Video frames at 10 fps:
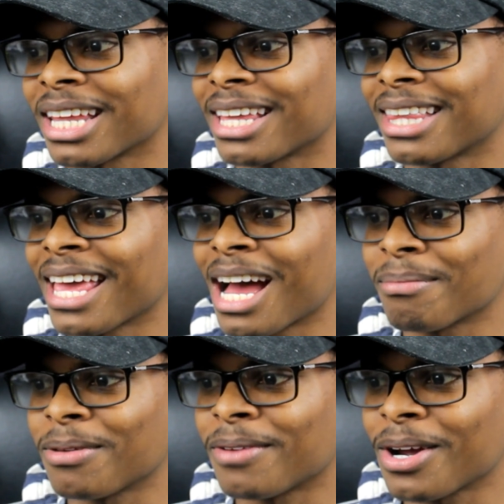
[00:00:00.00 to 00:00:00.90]
Like they got
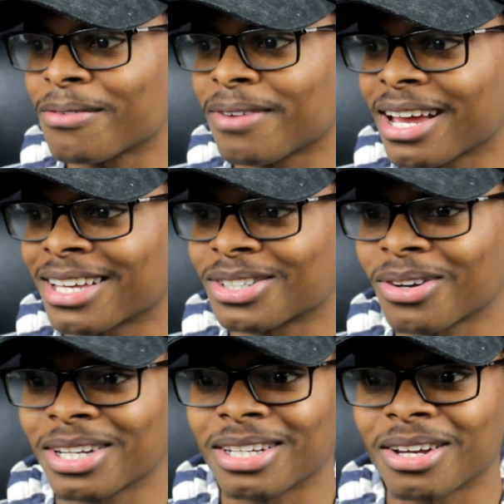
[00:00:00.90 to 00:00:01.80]
me verified
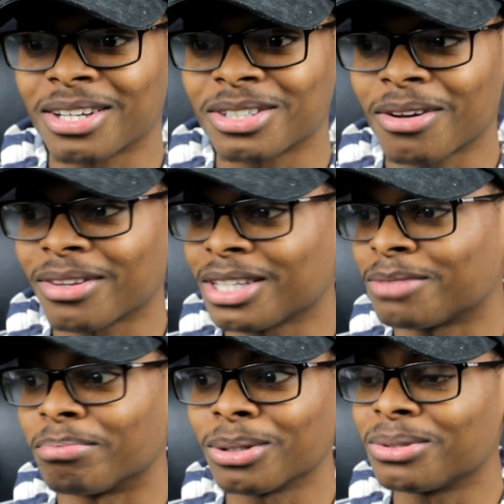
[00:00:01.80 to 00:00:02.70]
because all
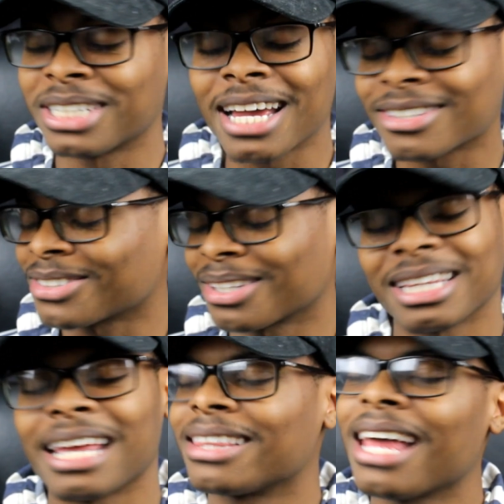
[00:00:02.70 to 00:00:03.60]
these blue checks or
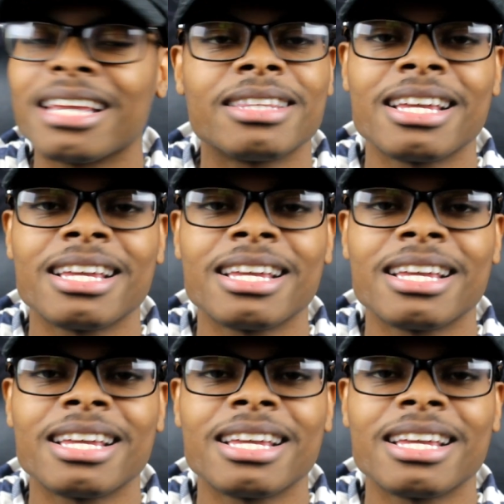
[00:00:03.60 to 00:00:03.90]
something like that.